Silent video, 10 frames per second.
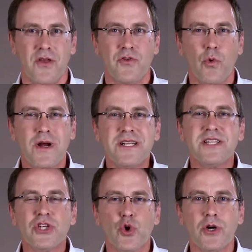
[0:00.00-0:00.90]
So where does
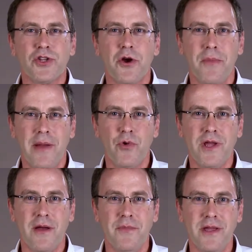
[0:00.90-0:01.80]
the short-term memory
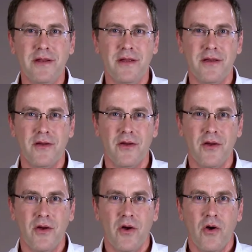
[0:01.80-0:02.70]
come in?
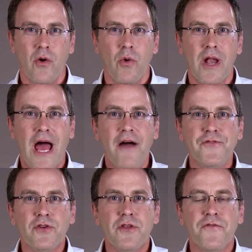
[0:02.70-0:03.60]
Well,
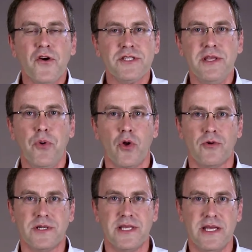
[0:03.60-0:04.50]
after the first
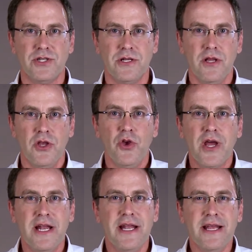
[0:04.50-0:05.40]
depolarization, you
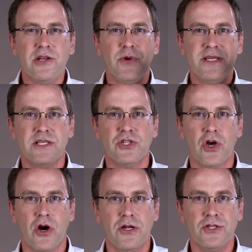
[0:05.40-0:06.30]
get an increase in
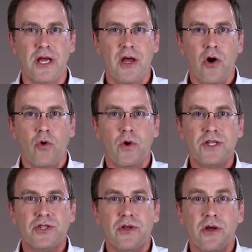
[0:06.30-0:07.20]
charge,
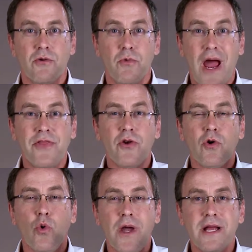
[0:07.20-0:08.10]
which rather
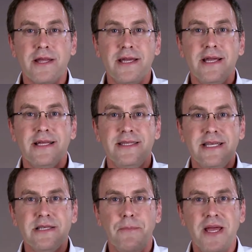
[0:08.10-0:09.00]
quickly
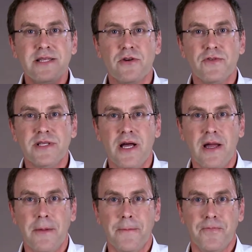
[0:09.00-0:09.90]
dissipates over time.